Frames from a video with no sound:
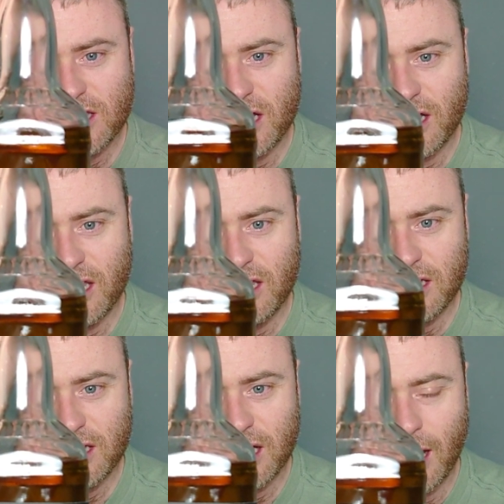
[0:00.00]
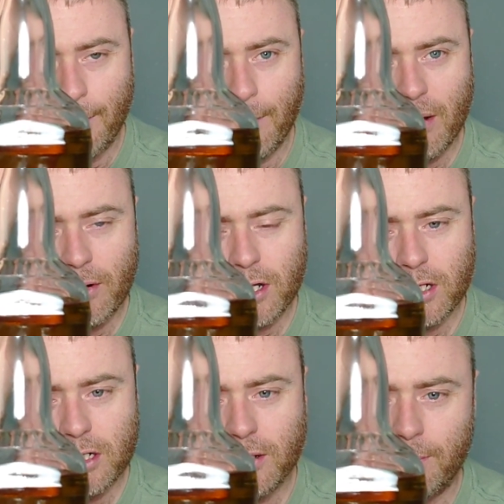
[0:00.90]
Kentucky
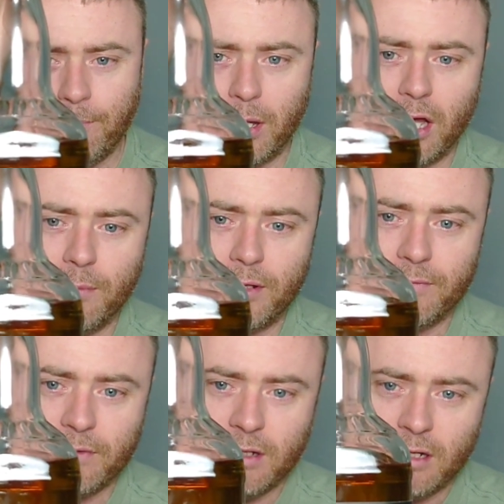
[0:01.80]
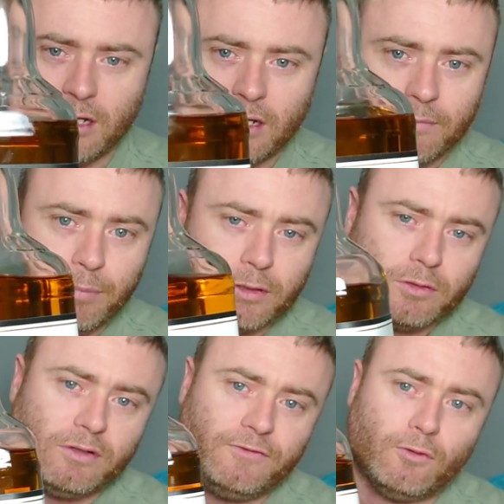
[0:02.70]
American Bourbon,
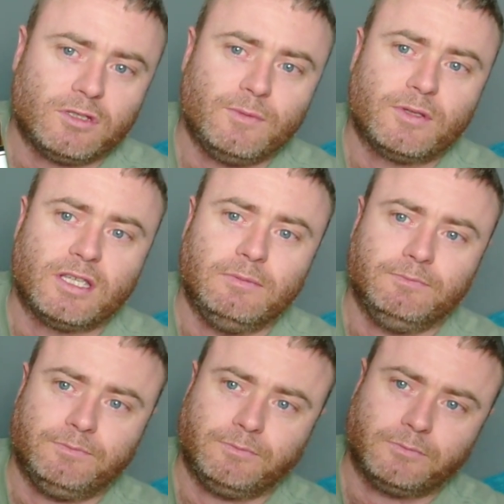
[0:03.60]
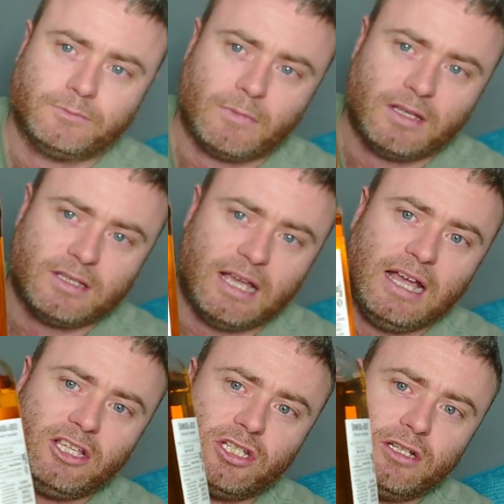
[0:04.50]
bottled at 40%. It's
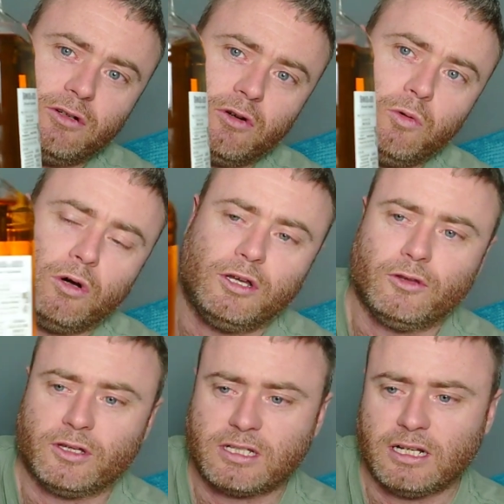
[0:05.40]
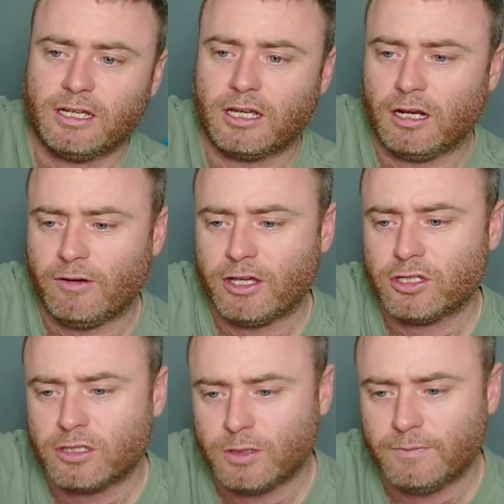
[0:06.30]
actually got quite a nice clear
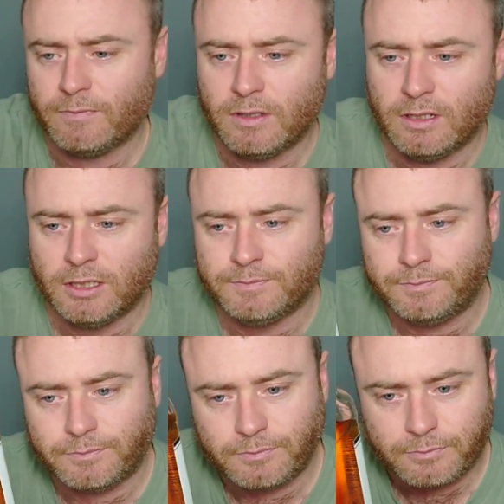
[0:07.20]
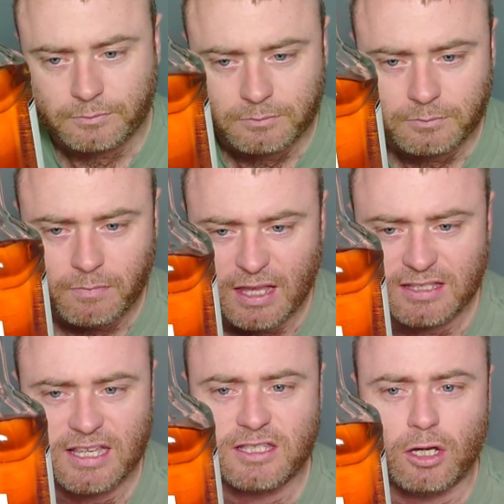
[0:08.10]
coloration to it.
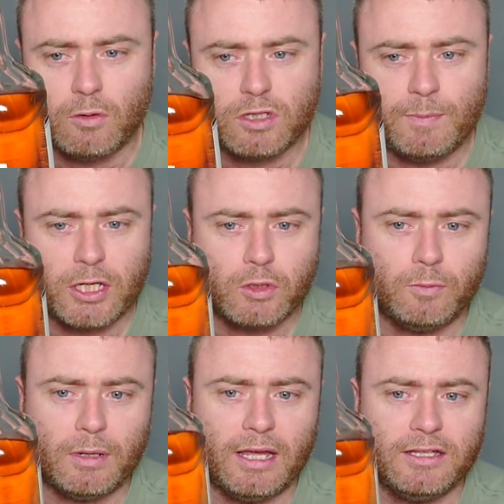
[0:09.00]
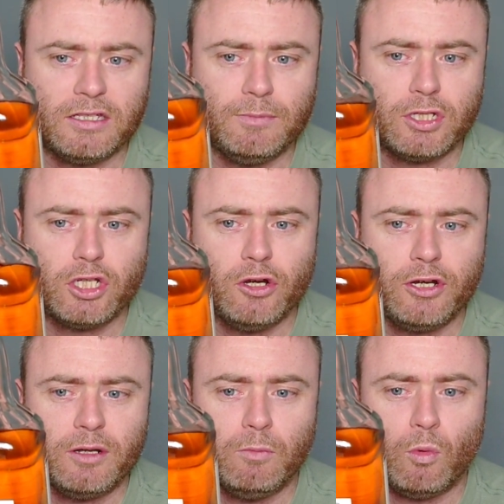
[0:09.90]
It says Old Special Blends,
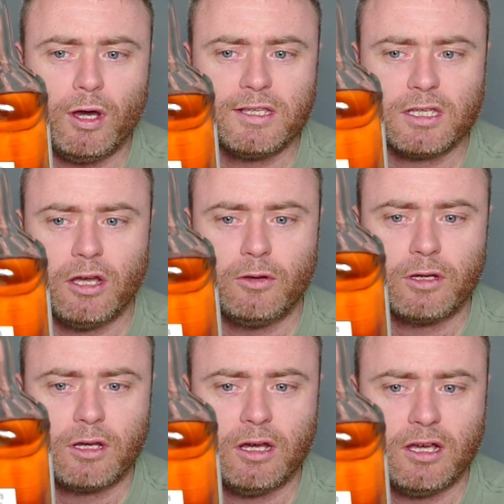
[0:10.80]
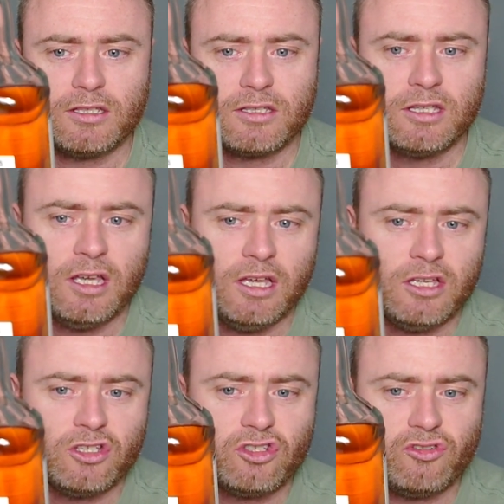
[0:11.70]
matured in white oak casks,
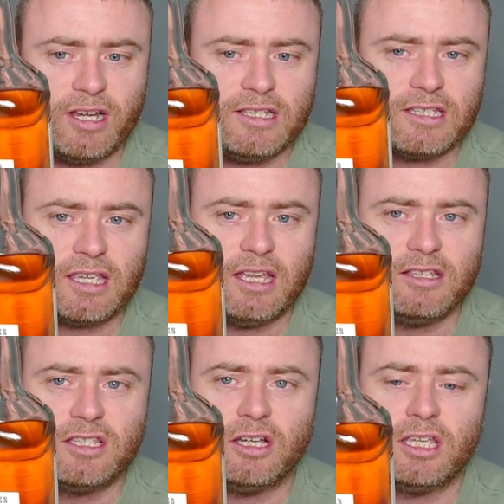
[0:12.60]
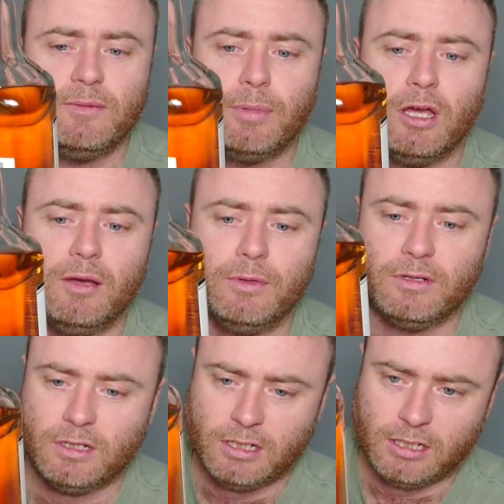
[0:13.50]
Straight Kentucky Bourbon.